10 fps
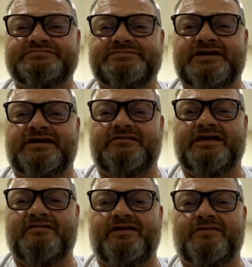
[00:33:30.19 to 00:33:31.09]
They don't
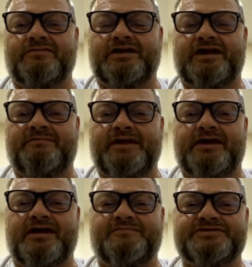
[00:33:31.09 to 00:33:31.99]
have a whole lot of big
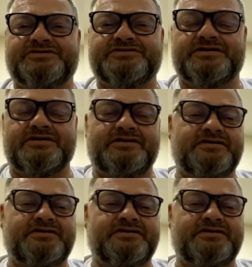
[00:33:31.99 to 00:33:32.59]
options there.